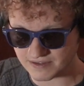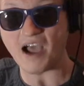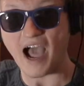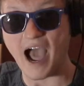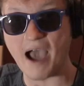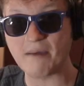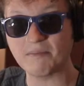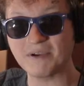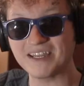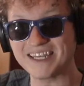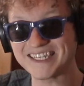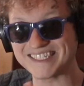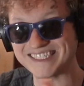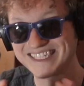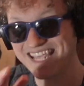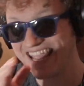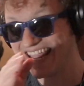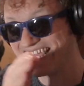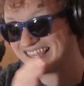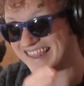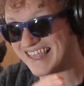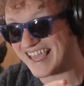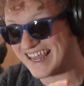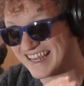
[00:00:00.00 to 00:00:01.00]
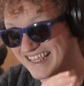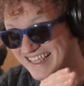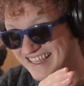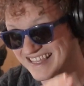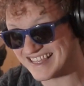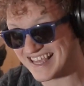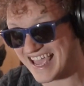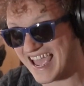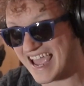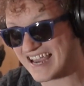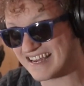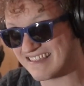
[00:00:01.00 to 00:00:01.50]
I'm gonna take that
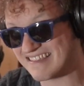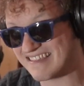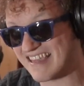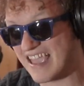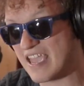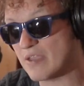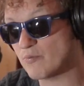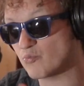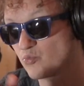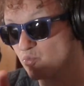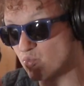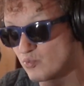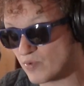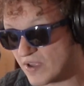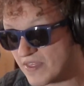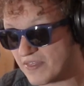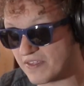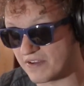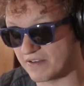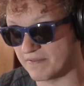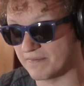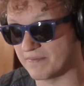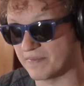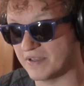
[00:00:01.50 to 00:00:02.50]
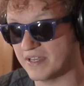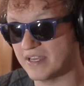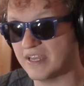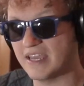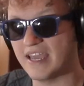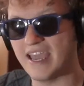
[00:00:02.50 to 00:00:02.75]
exact same rhythm